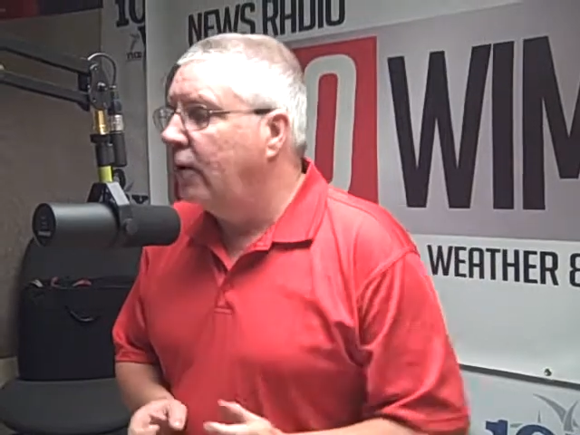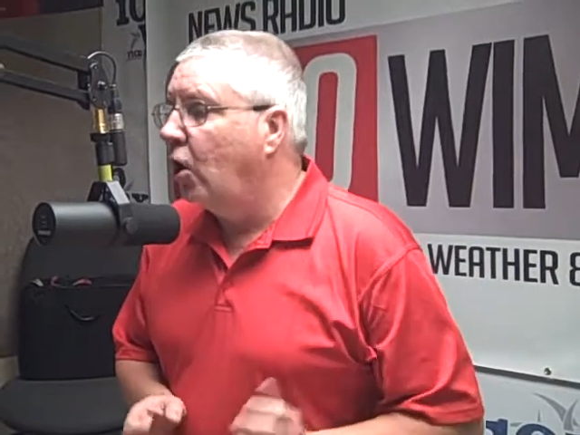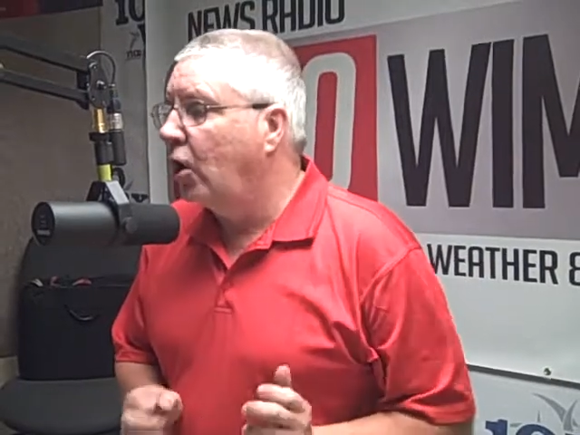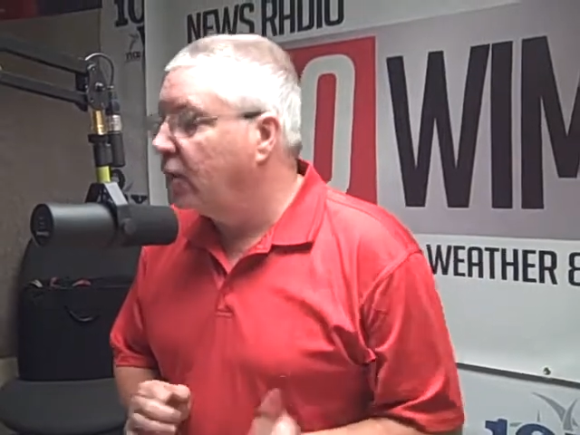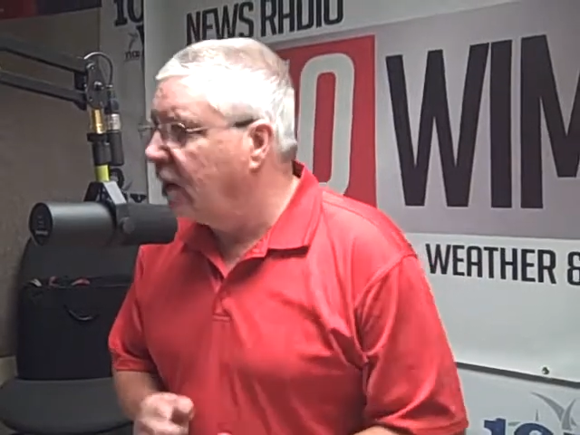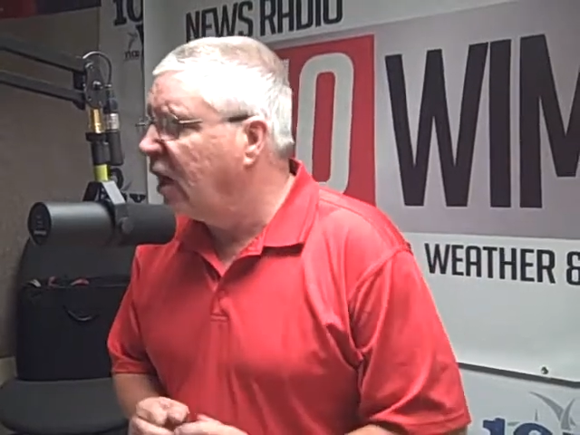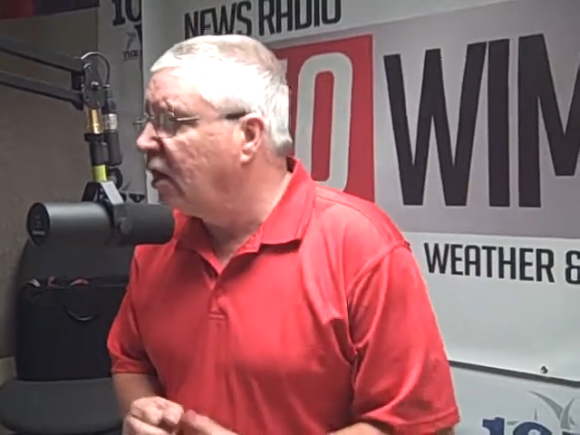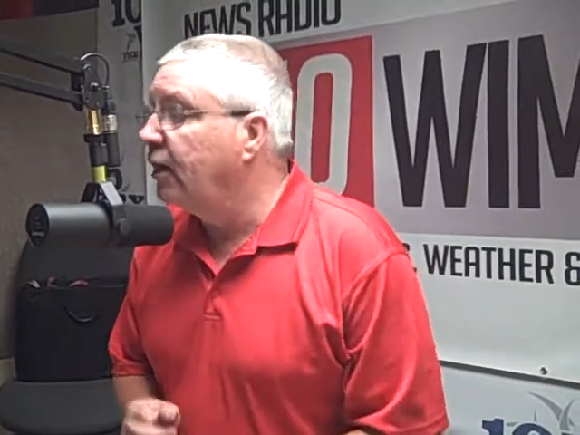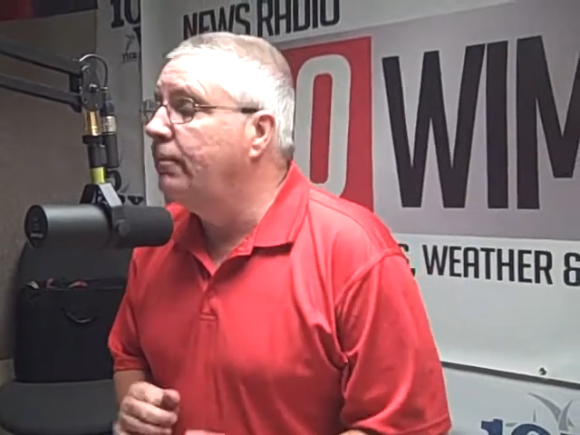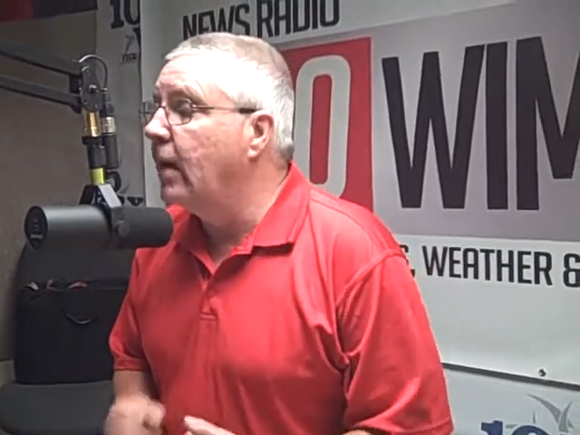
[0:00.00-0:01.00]
on a
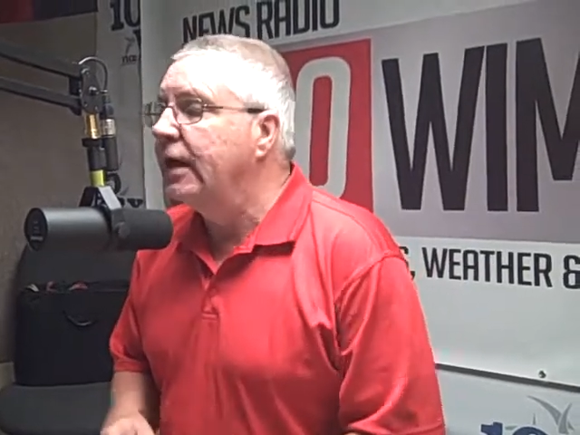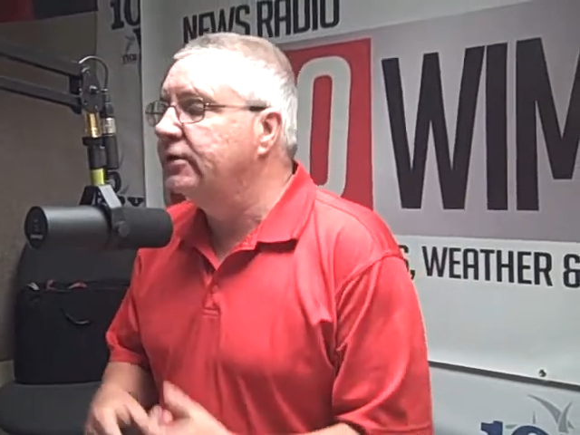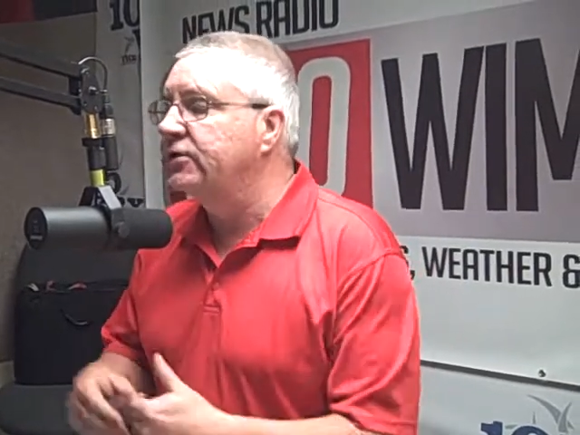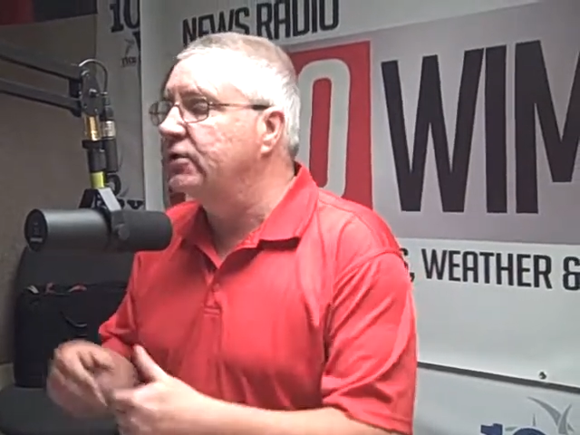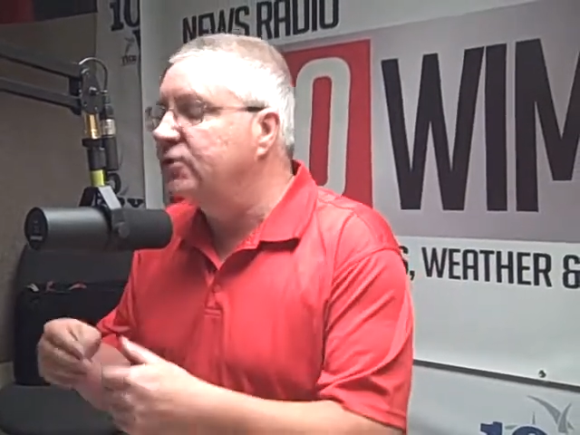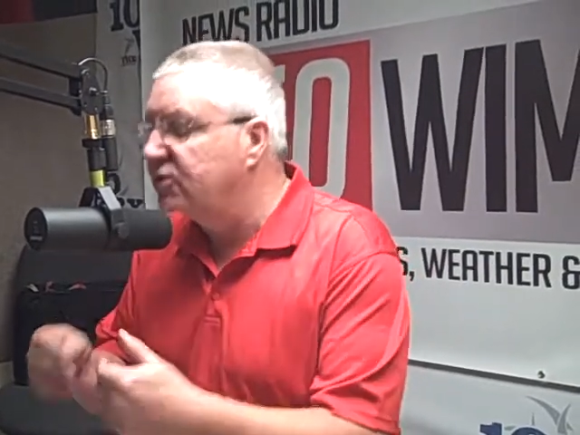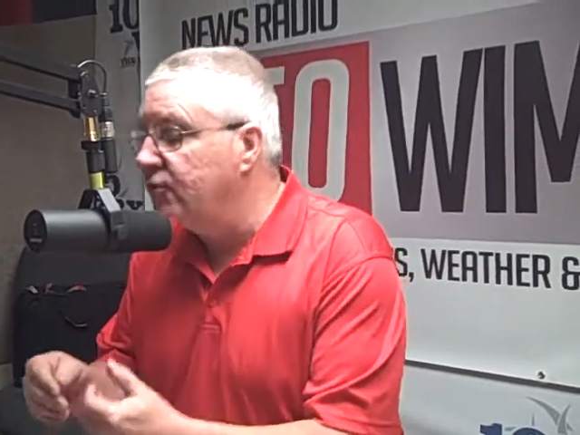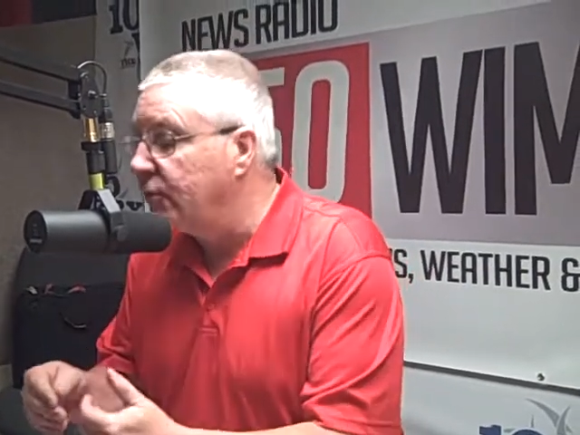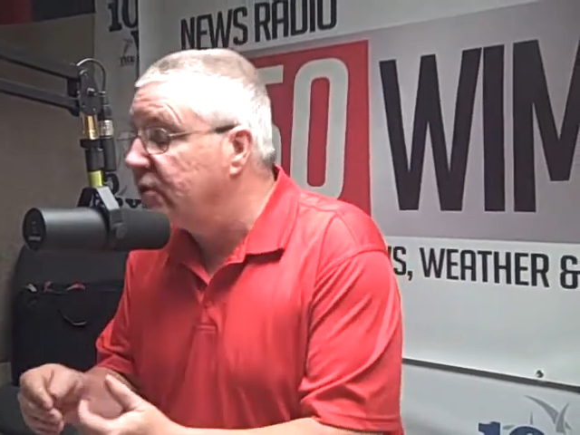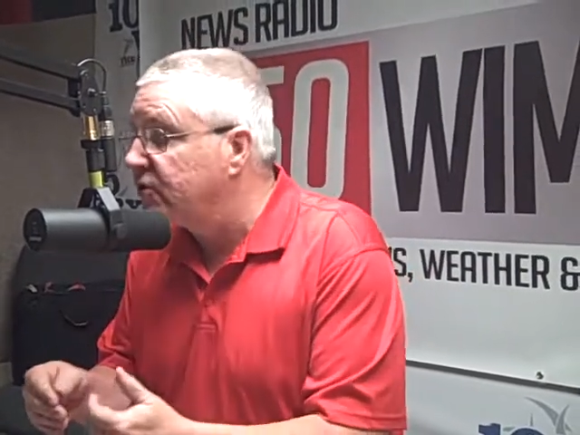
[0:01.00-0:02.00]
daily basis
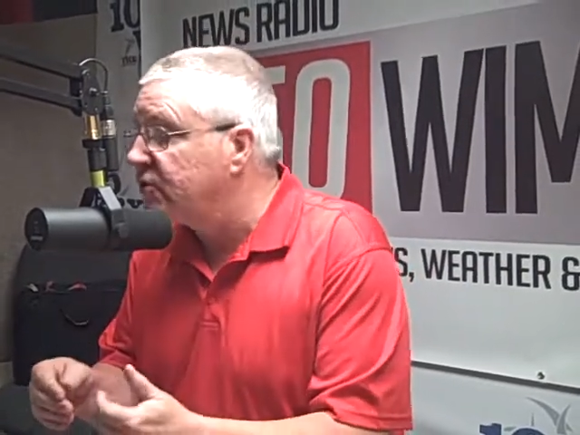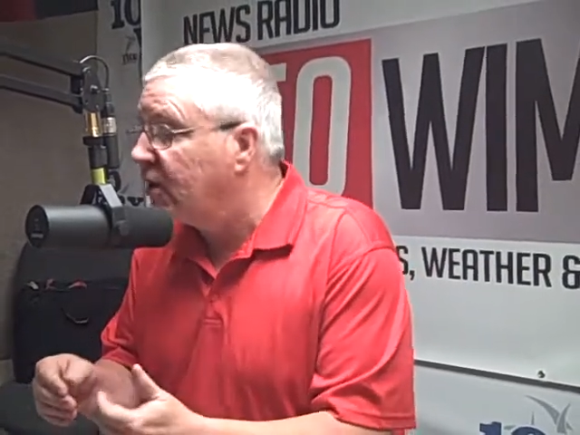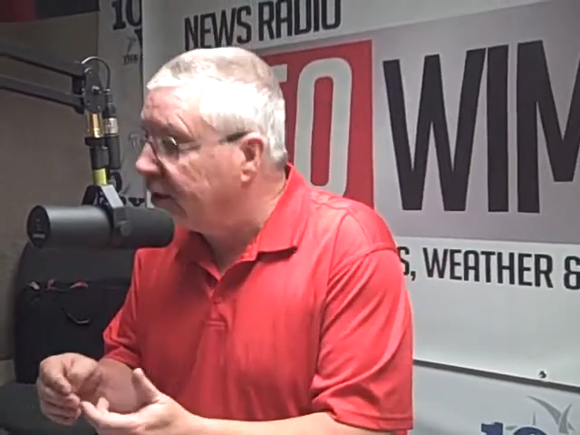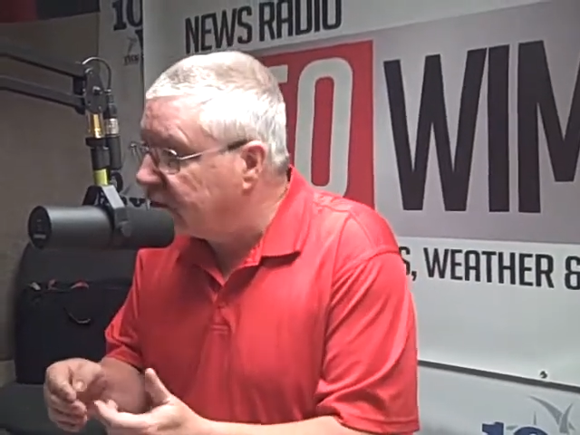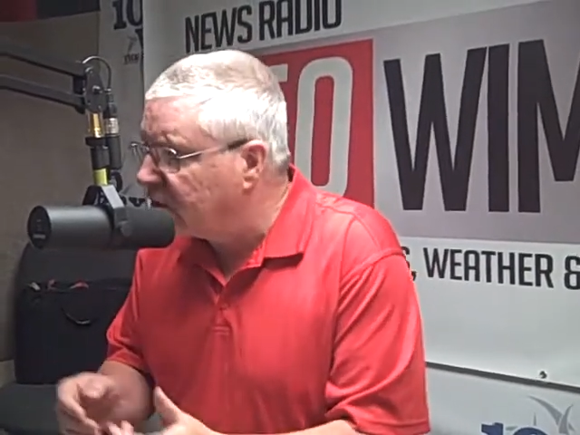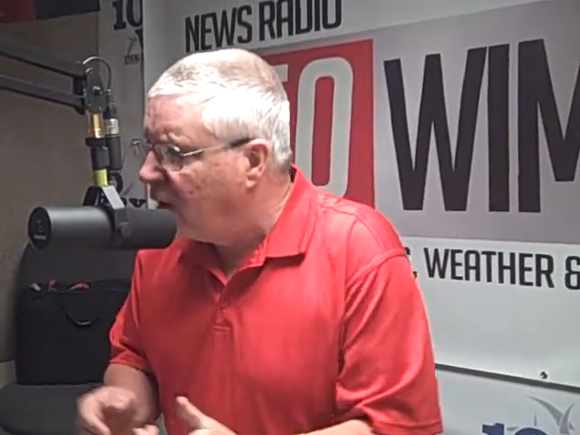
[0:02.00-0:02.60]
to assist